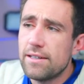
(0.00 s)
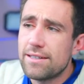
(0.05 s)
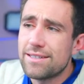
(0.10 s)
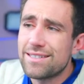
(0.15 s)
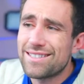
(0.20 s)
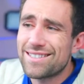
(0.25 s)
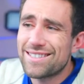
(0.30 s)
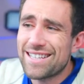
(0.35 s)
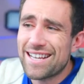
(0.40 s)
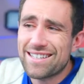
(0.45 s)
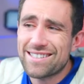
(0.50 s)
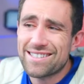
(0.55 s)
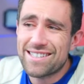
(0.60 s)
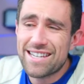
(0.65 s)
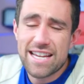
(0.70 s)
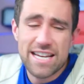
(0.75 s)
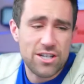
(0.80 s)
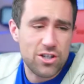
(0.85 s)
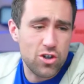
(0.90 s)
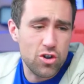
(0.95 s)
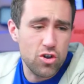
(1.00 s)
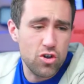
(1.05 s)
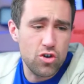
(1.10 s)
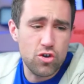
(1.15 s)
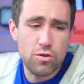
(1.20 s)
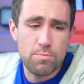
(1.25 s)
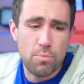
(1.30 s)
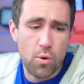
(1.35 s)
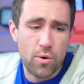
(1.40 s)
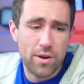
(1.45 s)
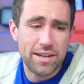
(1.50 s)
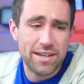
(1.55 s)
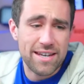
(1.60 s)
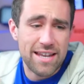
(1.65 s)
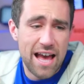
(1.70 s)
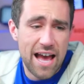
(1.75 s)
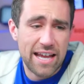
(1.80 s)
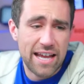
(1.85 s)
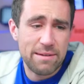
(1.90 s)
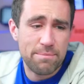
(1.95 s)

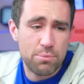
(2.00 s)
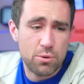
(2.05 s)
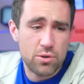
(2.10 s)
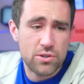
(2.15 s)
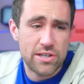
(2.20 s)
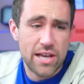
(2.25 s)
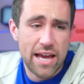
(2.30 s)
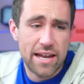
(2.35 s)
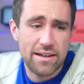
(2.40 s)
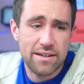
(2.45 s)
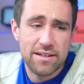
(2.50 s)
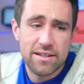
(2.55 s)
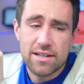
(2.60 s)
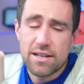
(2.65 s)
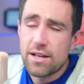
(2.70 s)
62.9%